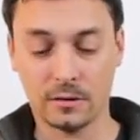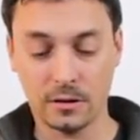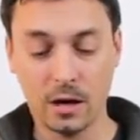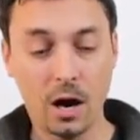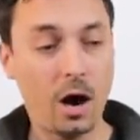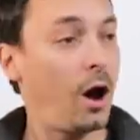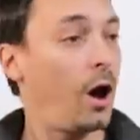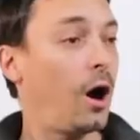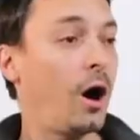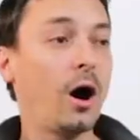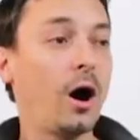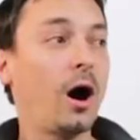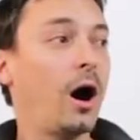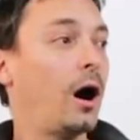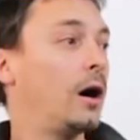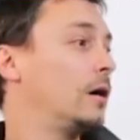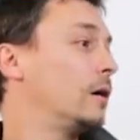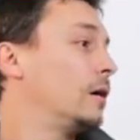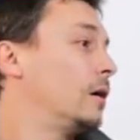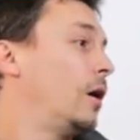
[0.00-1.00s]

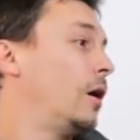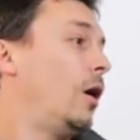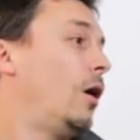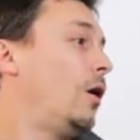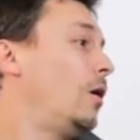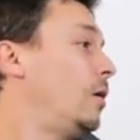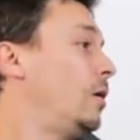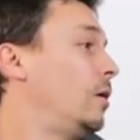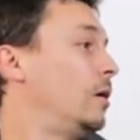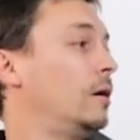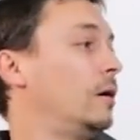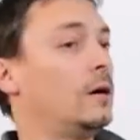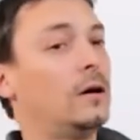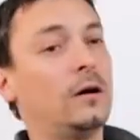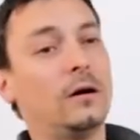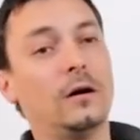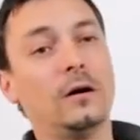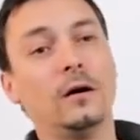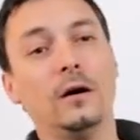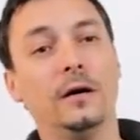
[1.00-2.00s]

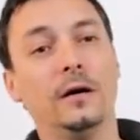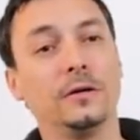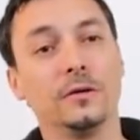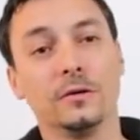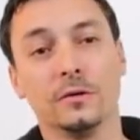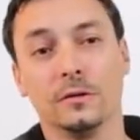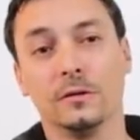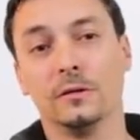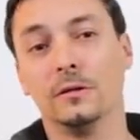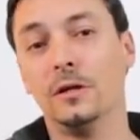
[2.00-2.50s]
And you,